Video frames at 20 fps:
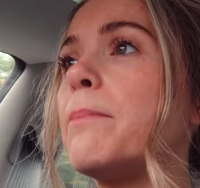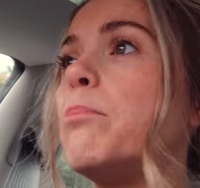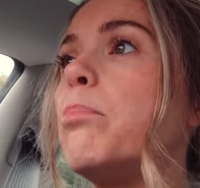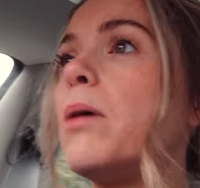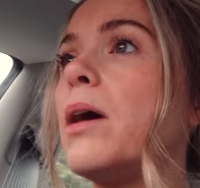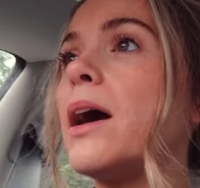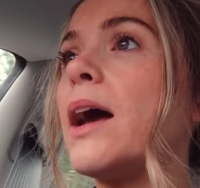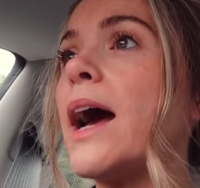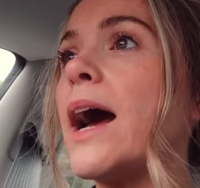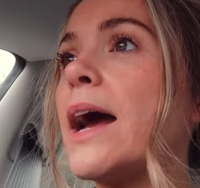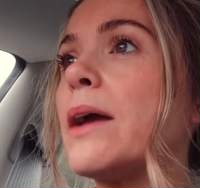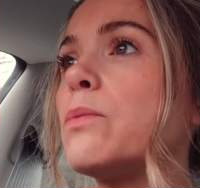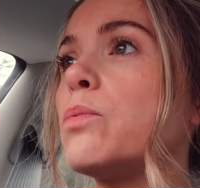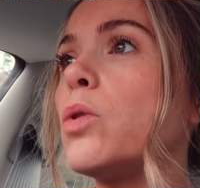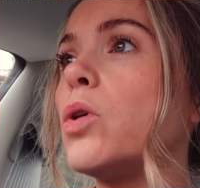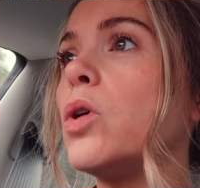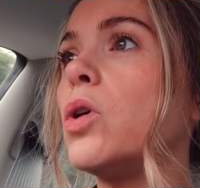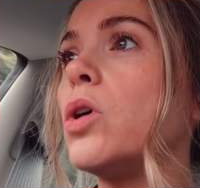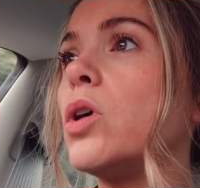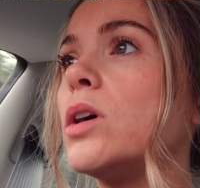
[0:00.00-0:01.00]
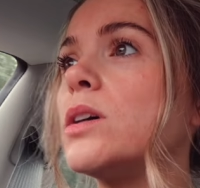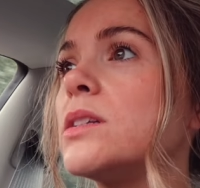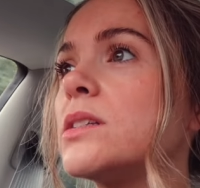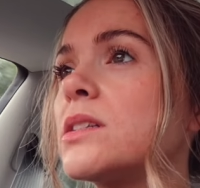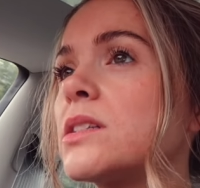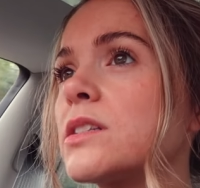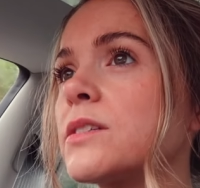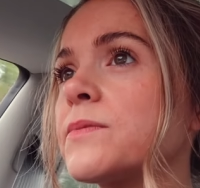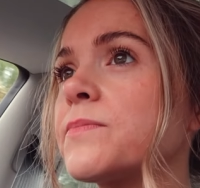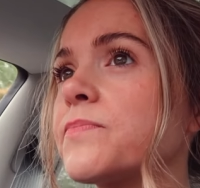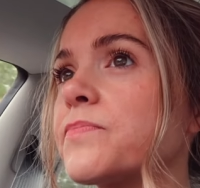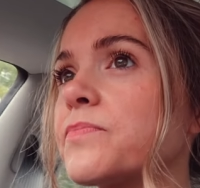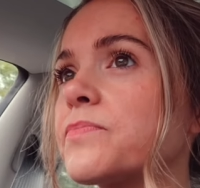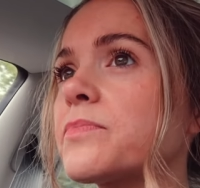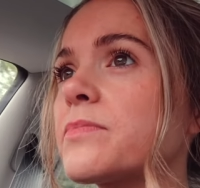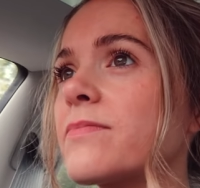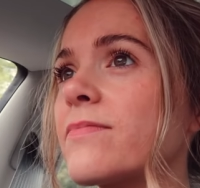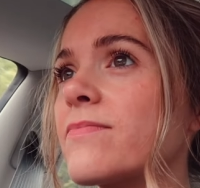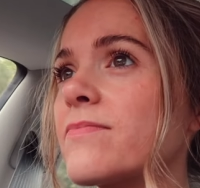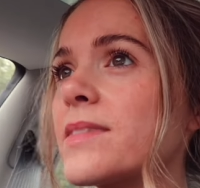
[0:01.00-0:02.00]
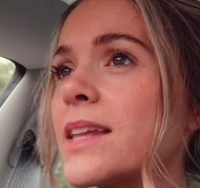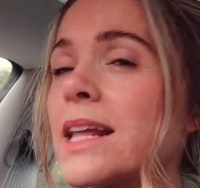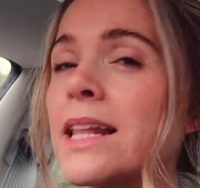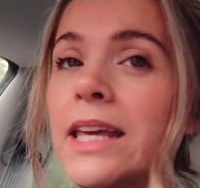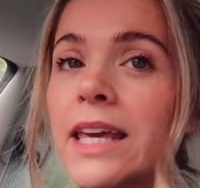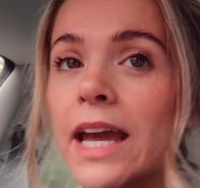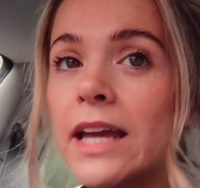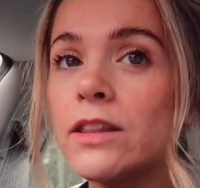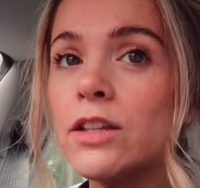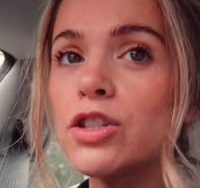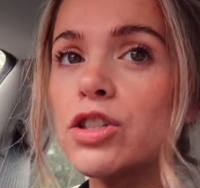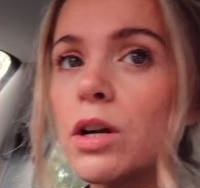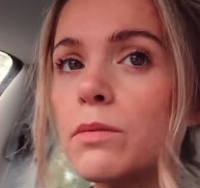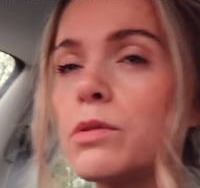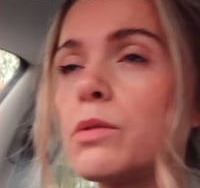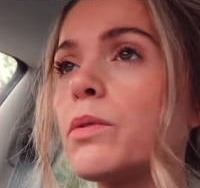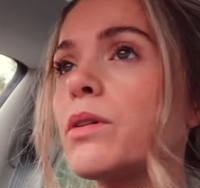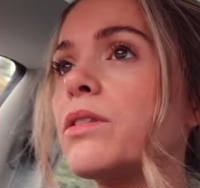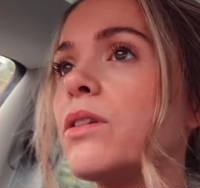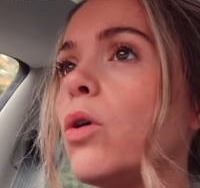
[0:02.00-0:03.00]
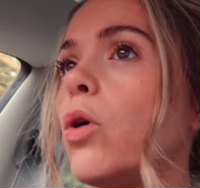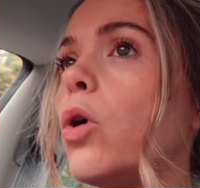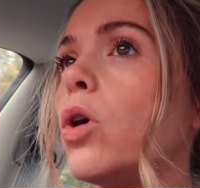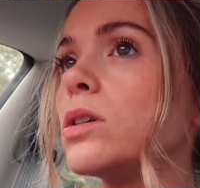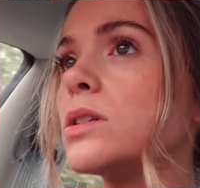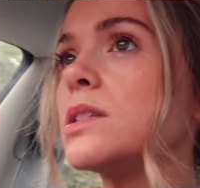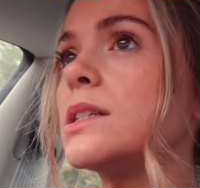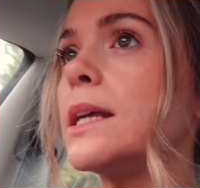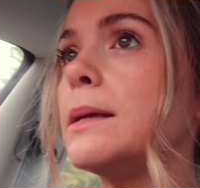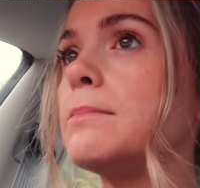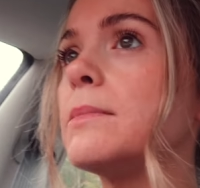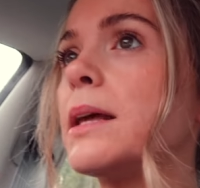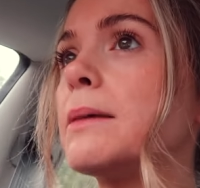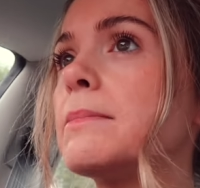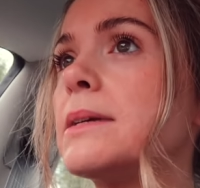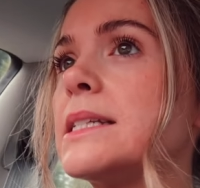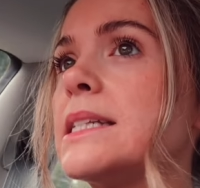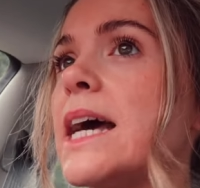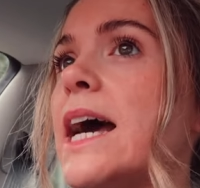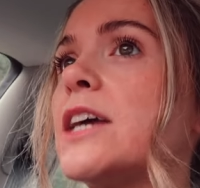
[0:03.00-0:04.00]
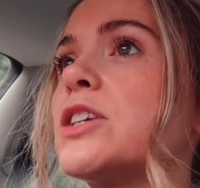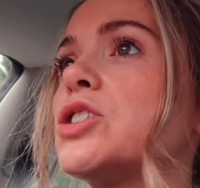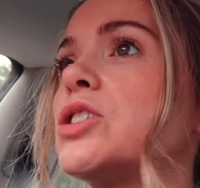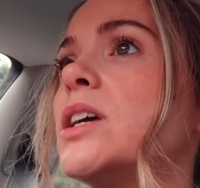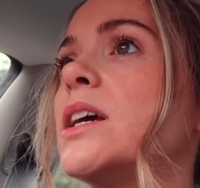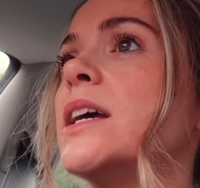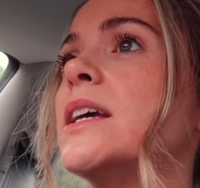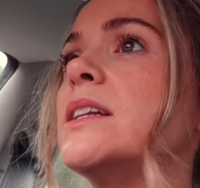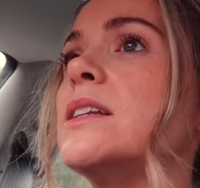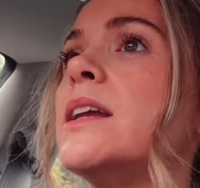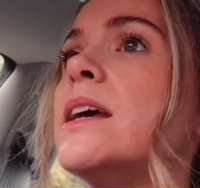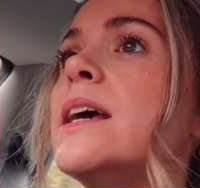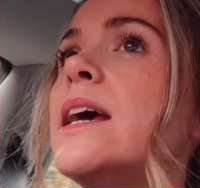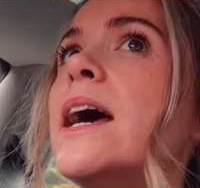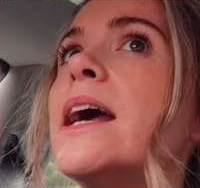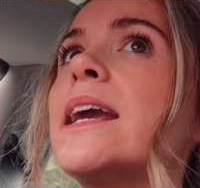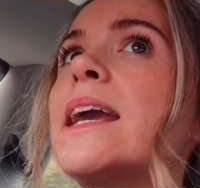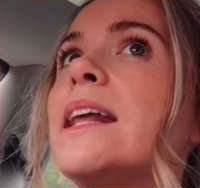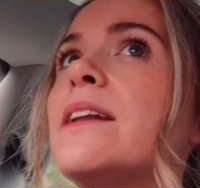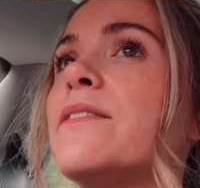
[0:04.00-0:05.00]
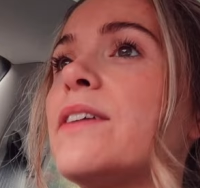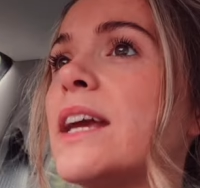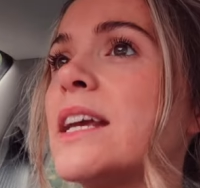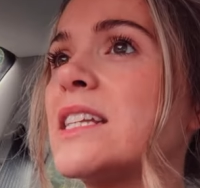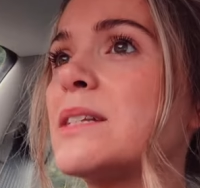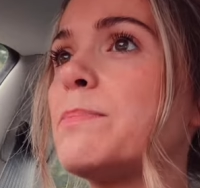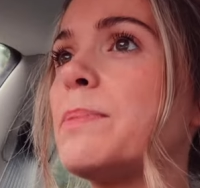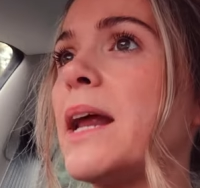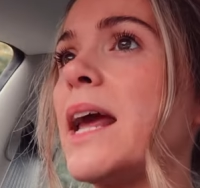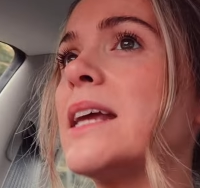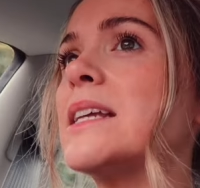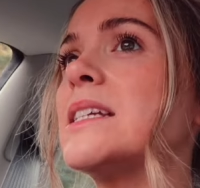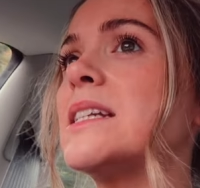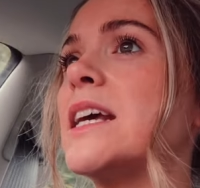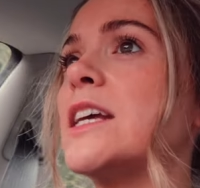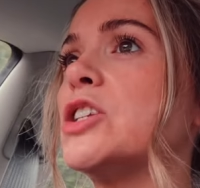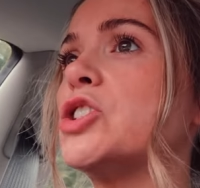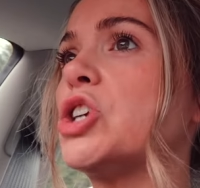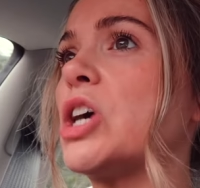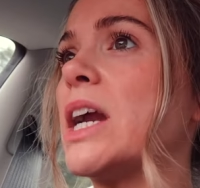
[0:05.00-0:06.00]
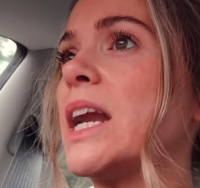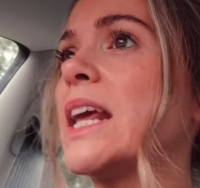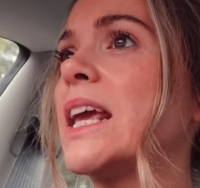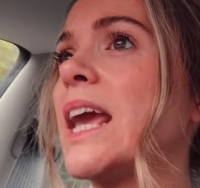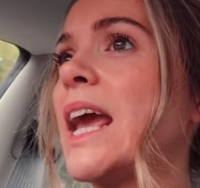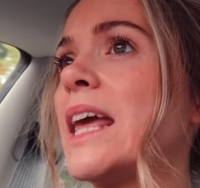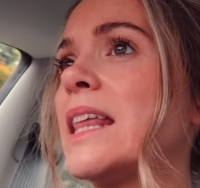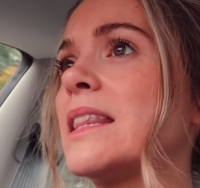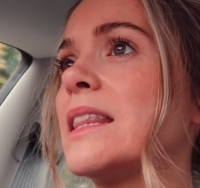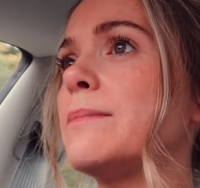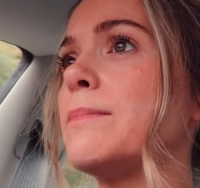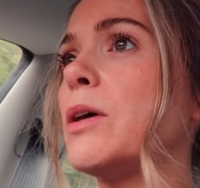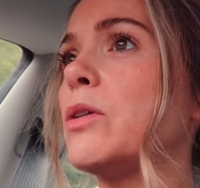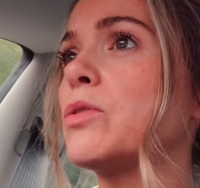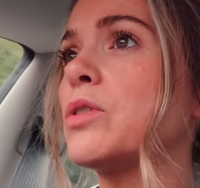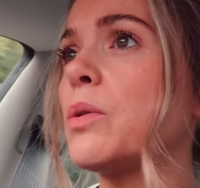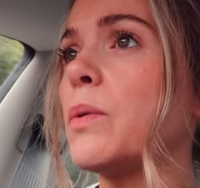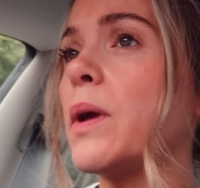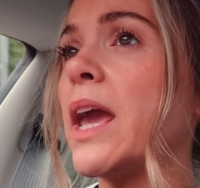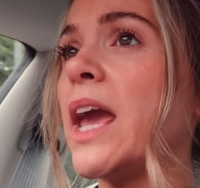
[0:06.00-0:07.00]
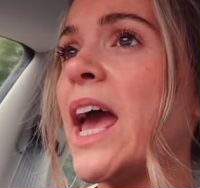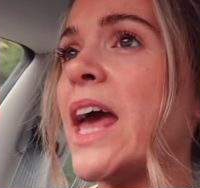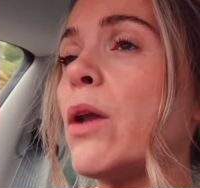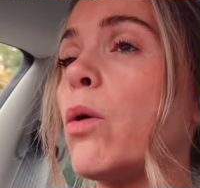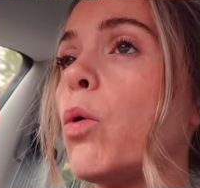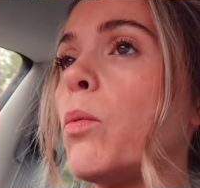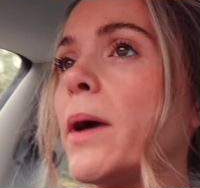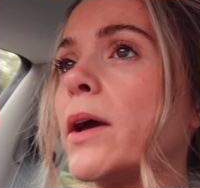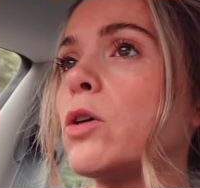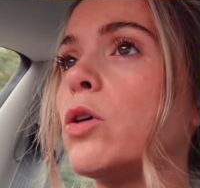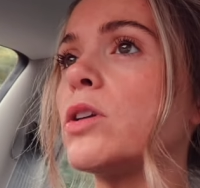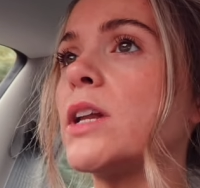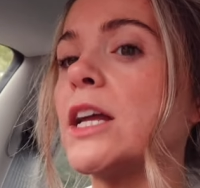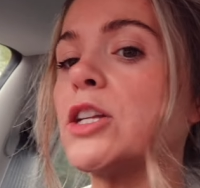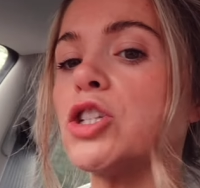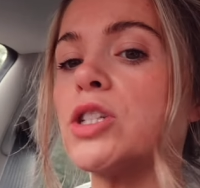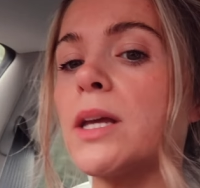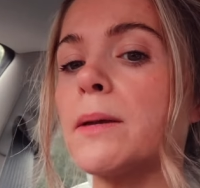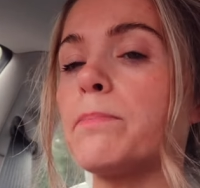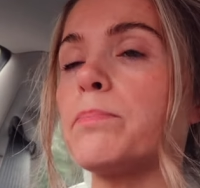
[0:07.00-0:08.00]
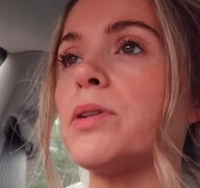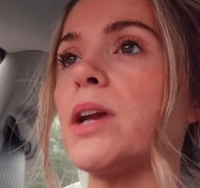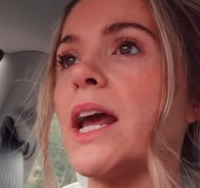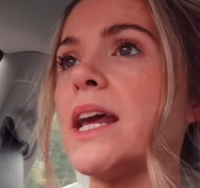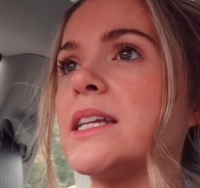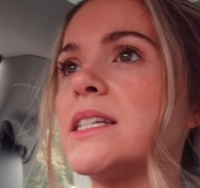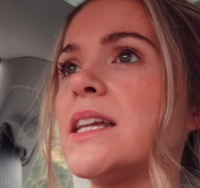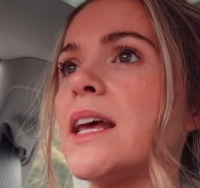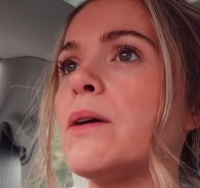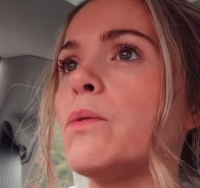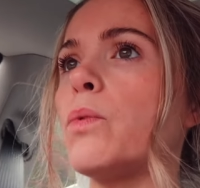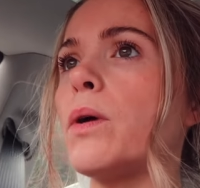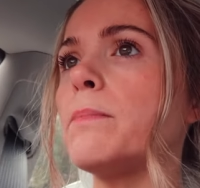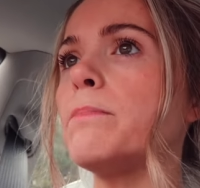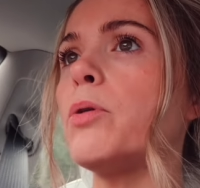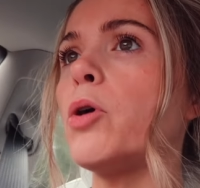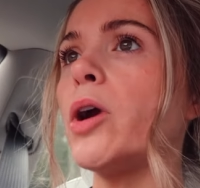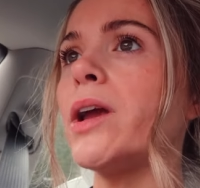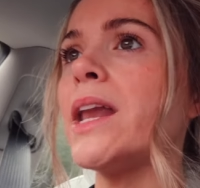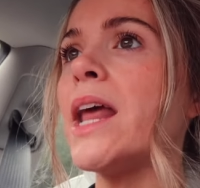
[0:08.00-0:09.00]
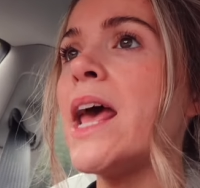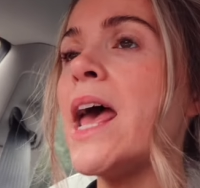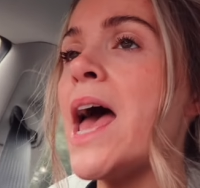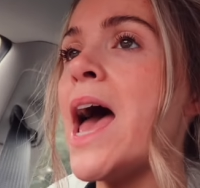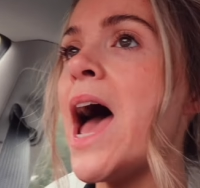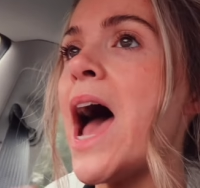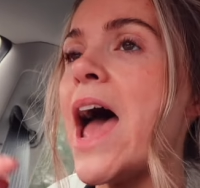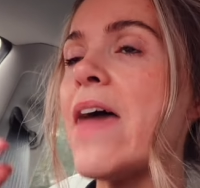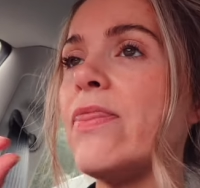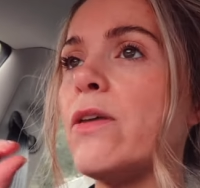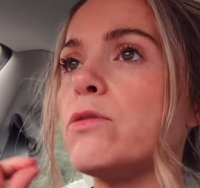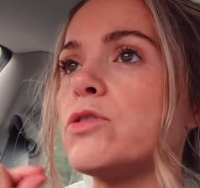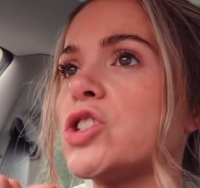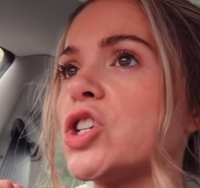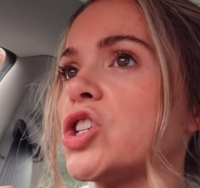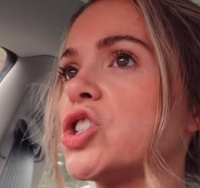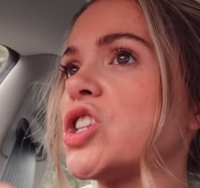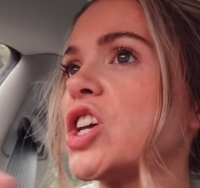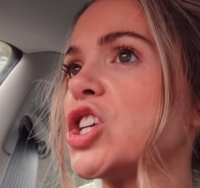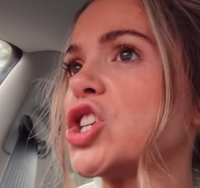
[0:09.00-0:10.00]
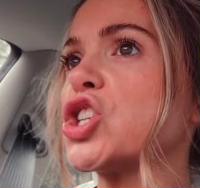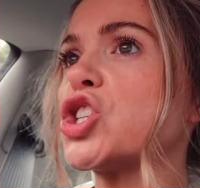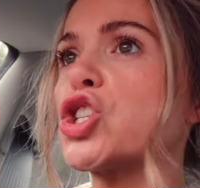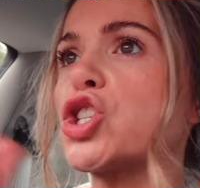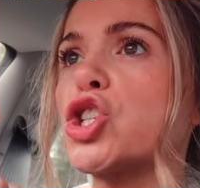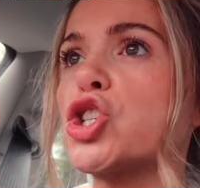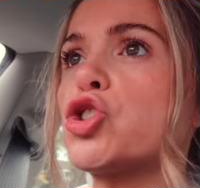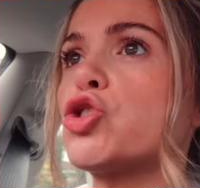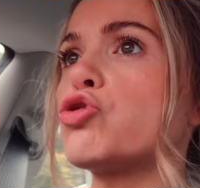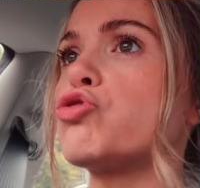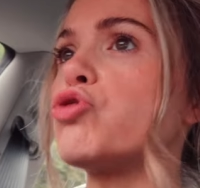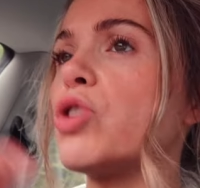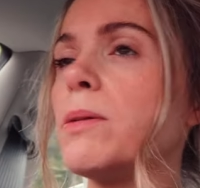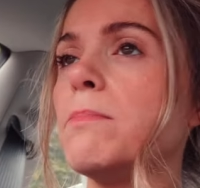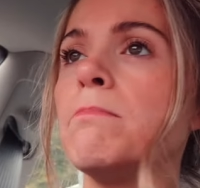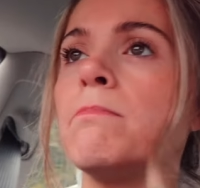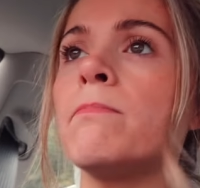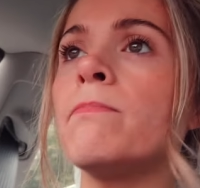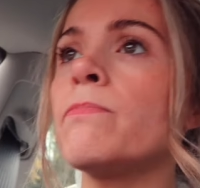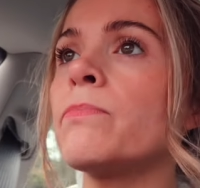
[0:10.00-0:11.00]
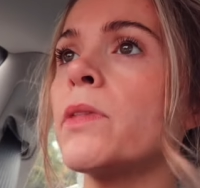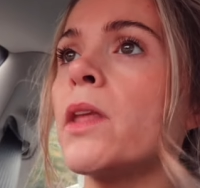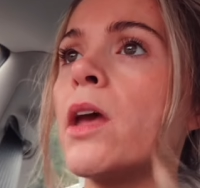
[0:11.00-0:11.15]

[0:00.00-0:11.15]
But I was like in the shower with the hot steam, like massaging it and kind of expressing it and trying to get the milk away, and oh my god, I just like pressed it at one point and there was just a stream